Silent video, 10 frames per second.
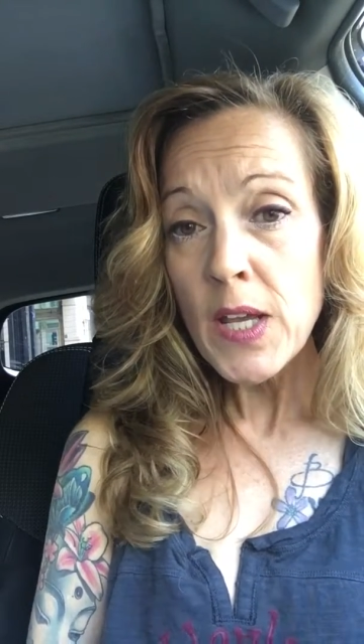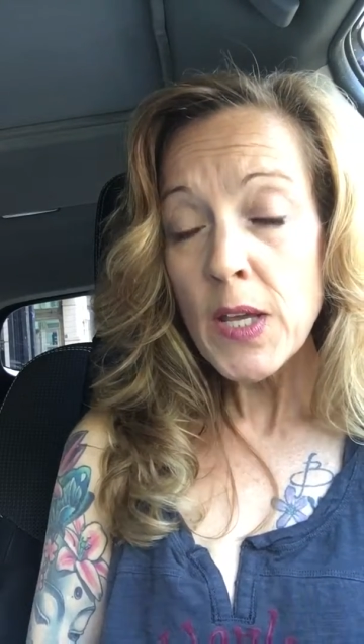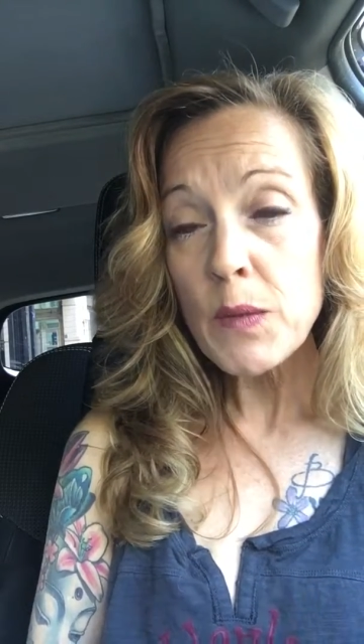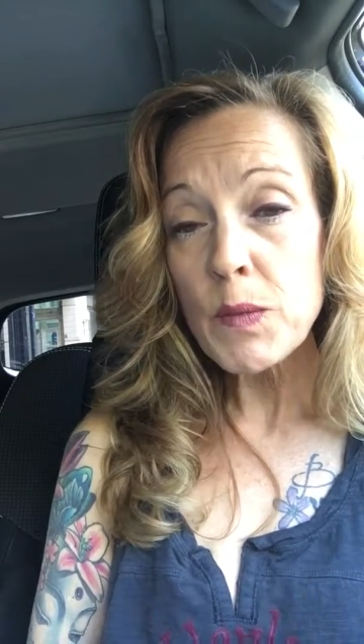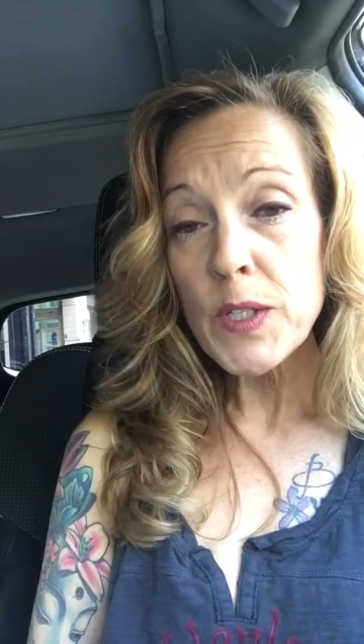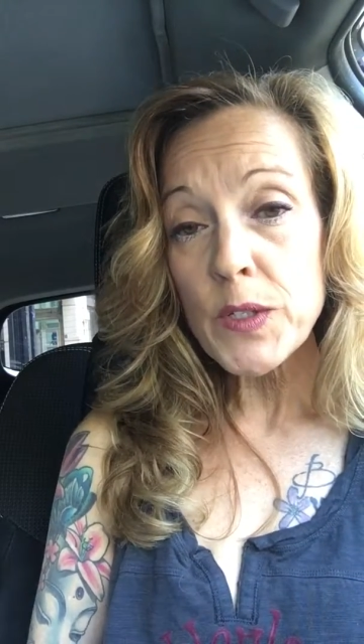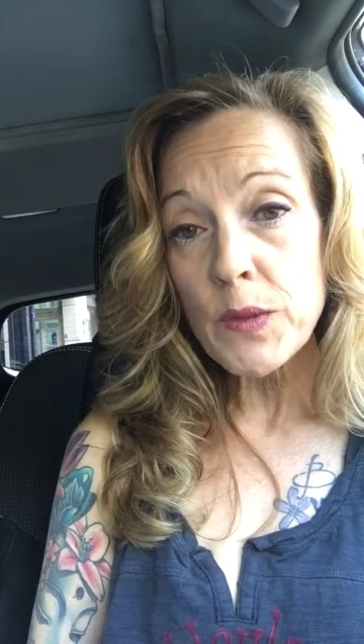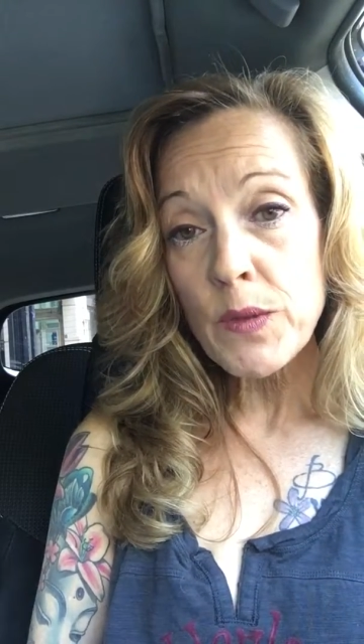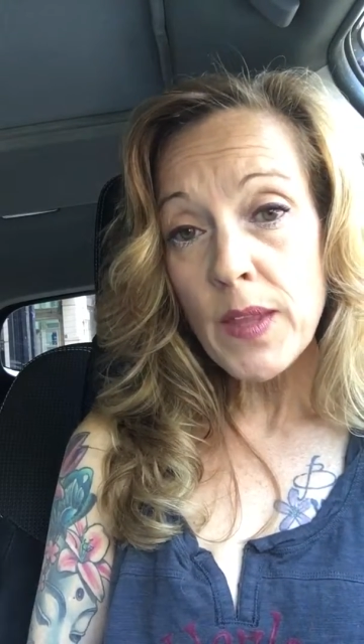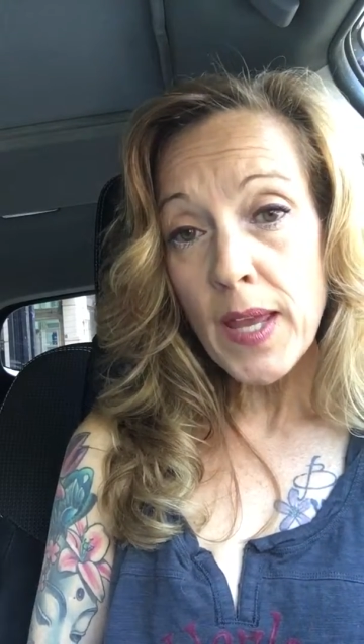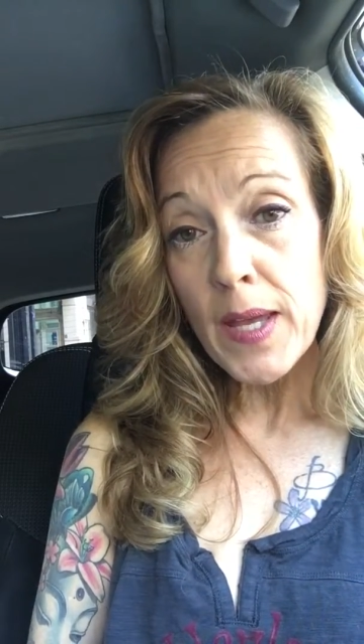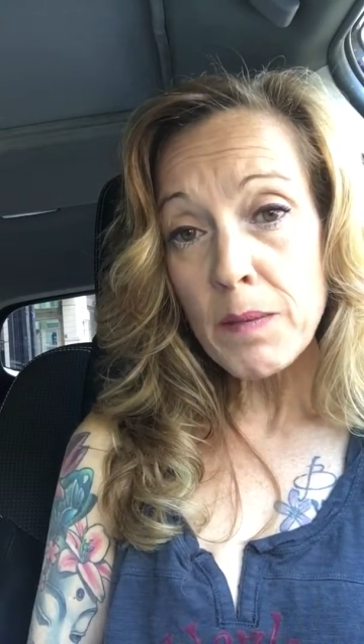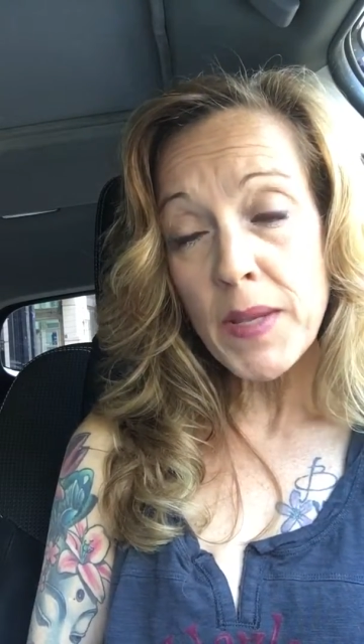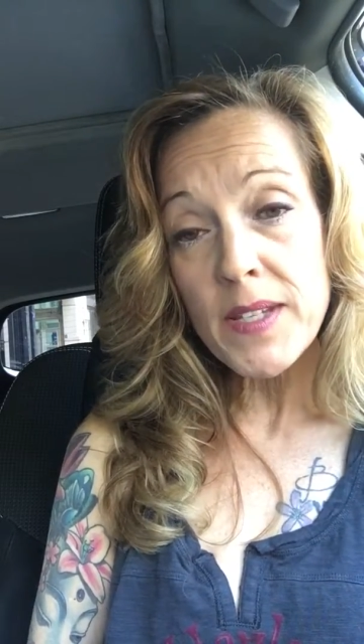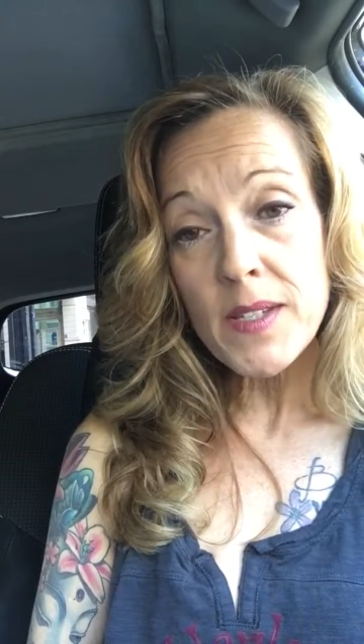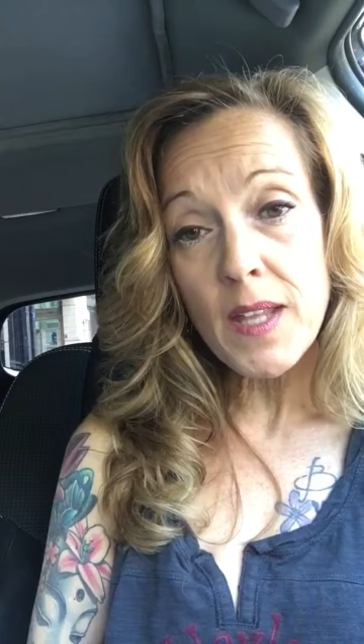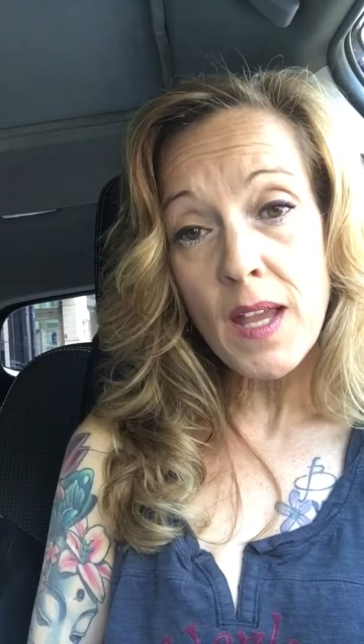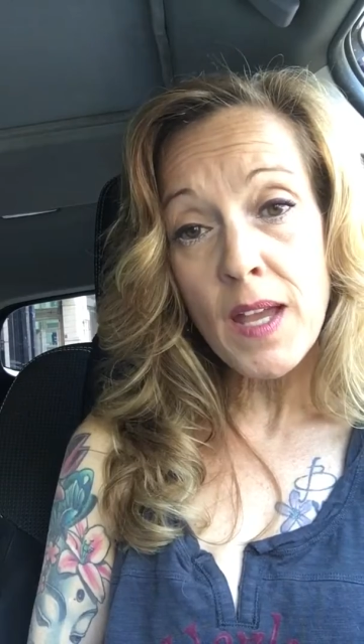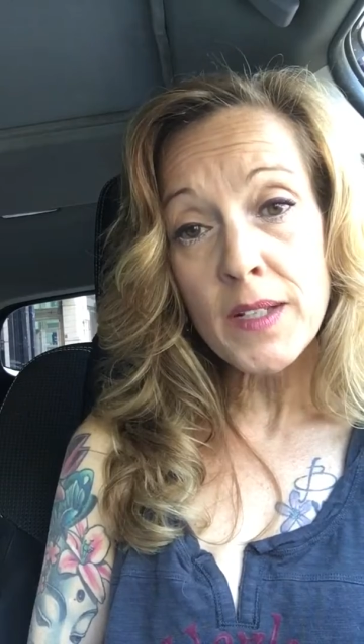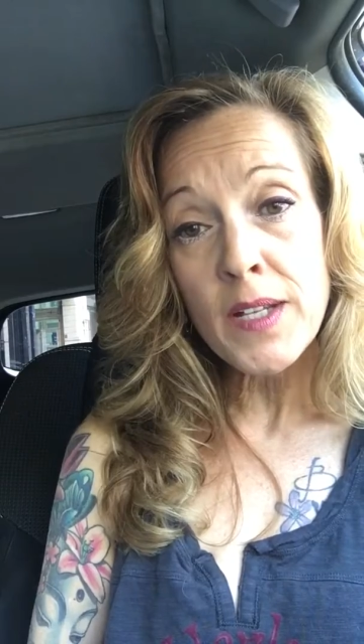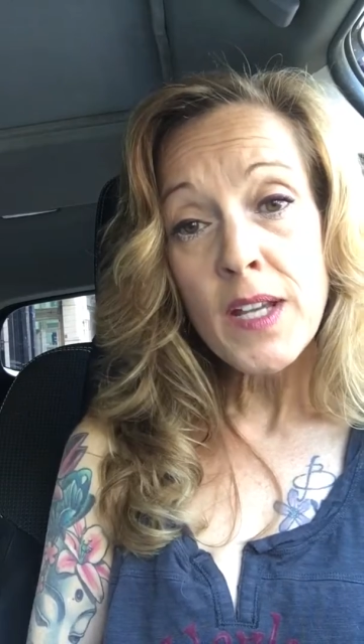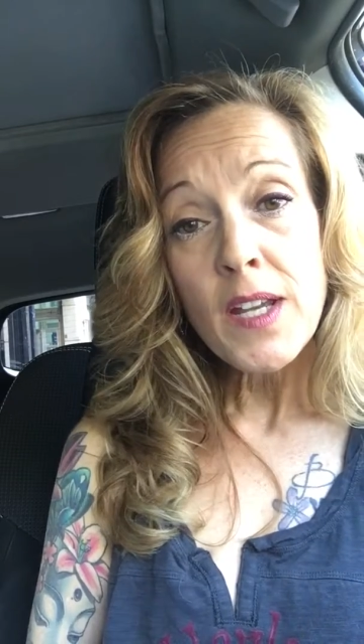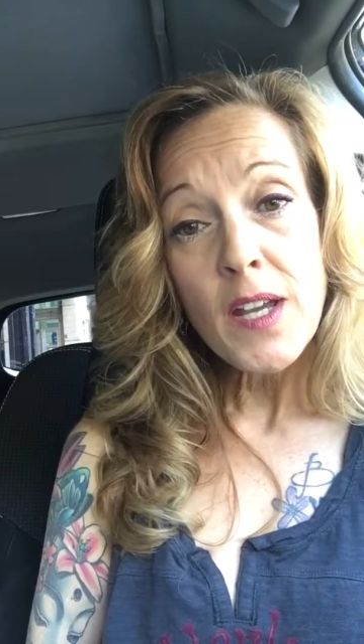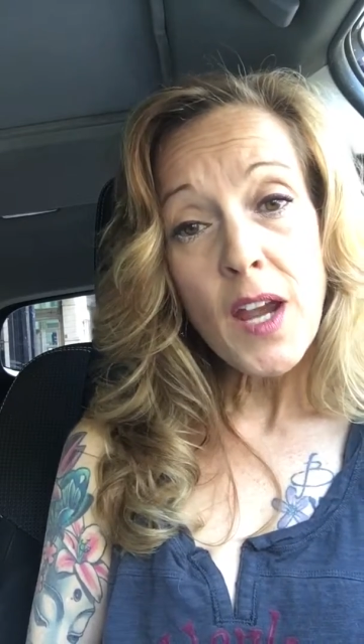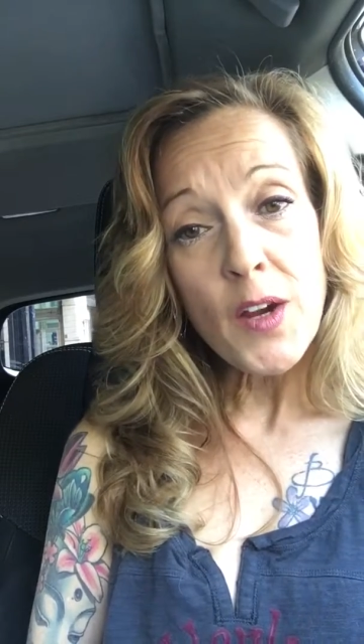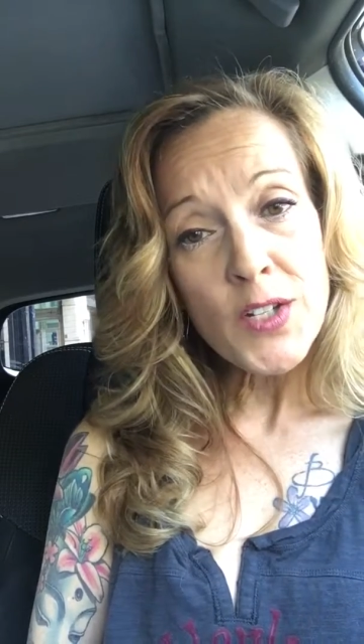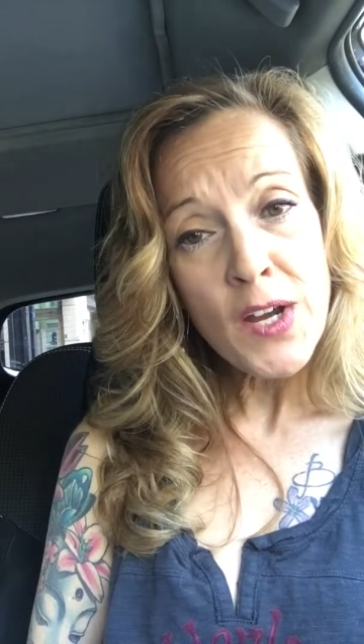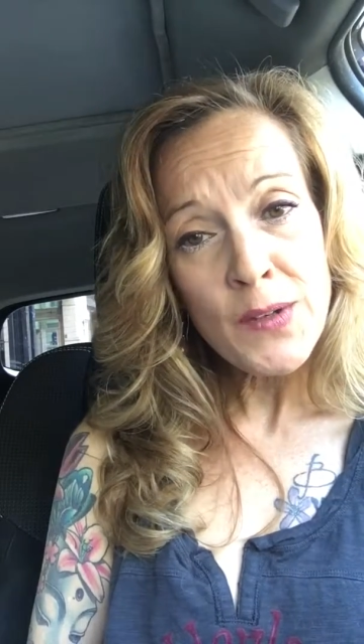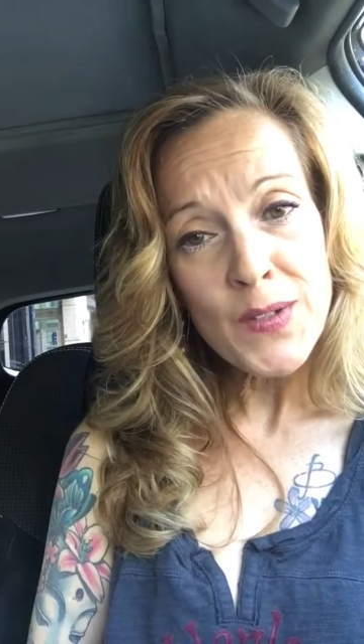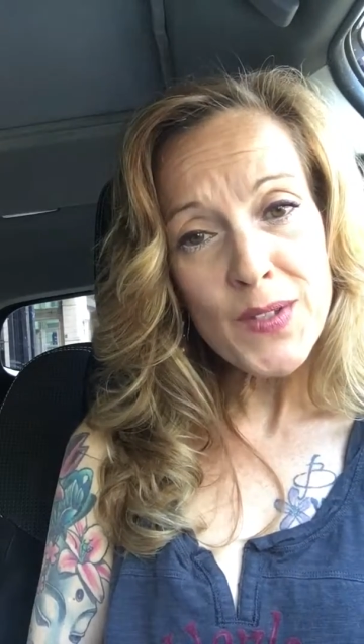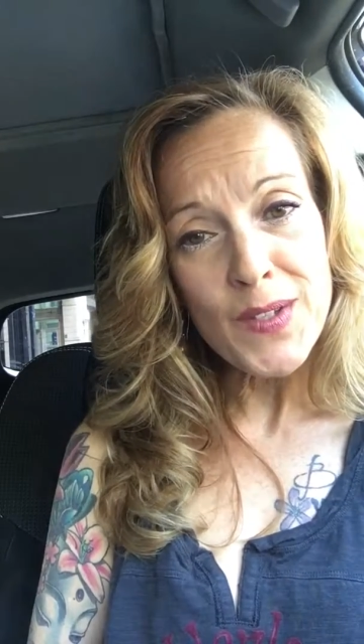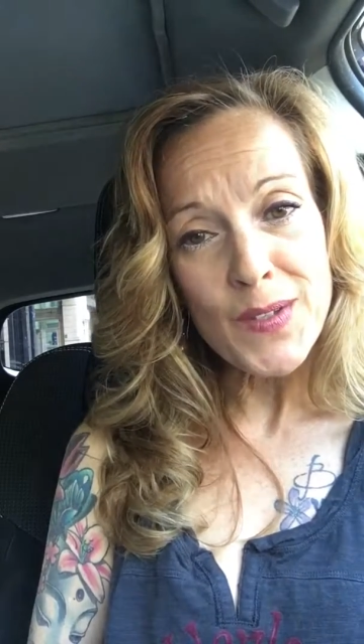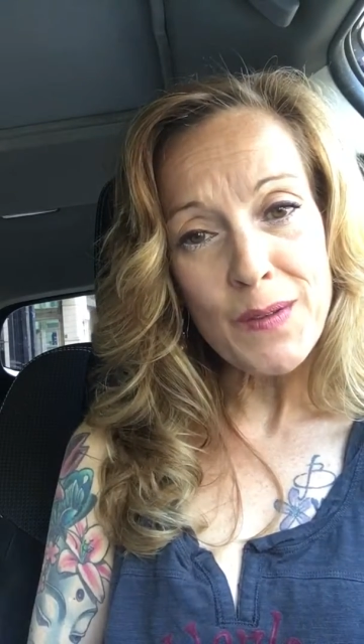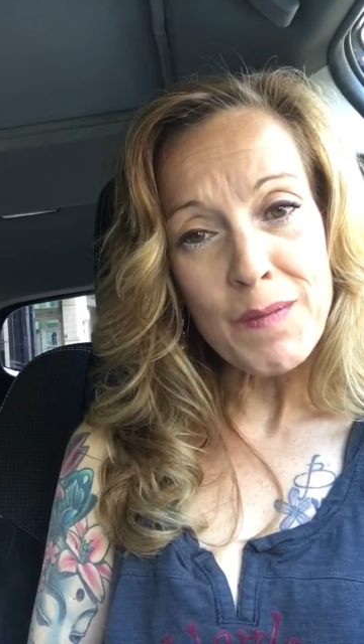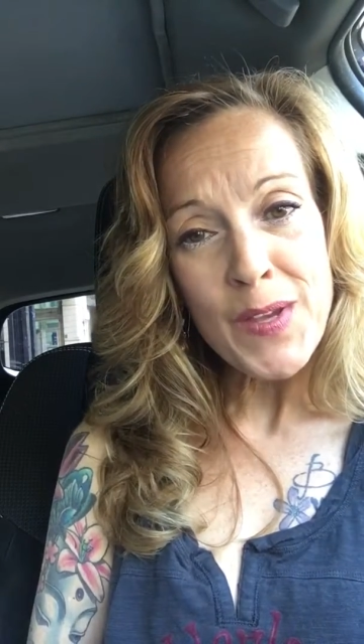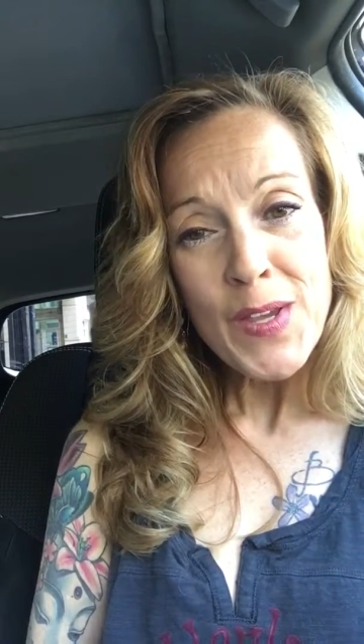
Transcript: And we do that based on our chakra system.